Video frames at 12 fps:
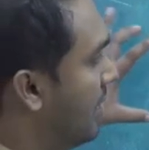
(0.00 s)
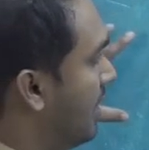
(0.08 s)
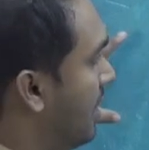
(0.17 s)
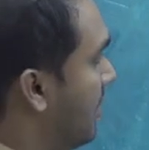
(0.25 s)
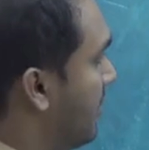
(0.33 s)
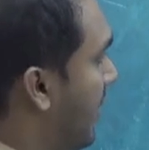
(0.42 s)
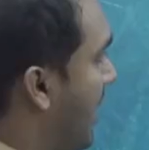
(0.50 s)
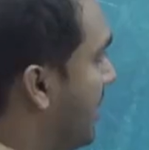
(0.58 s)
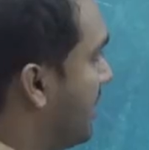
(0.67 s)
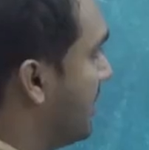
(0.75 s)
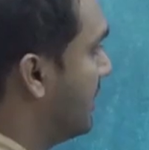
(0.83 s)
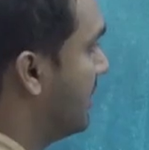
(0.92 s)

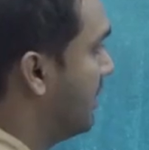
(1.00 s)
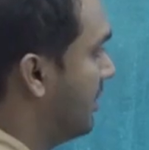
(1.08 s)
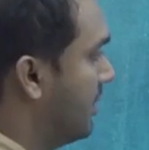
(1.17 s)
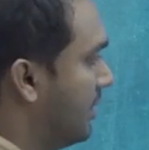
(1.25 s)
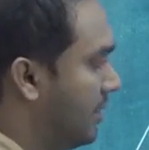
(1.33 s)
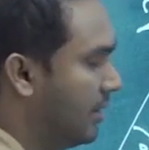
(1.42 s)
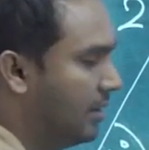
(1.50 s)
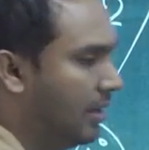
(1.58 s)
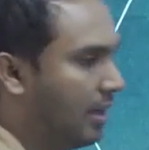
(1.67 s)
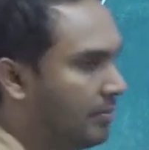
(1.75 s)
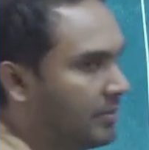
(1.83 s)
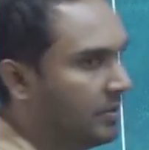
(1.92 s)
triangle, I'm
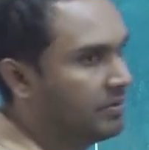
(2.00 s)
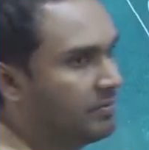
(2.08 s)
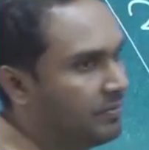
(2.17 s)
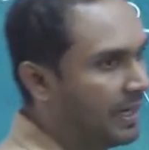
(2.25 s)
going to find the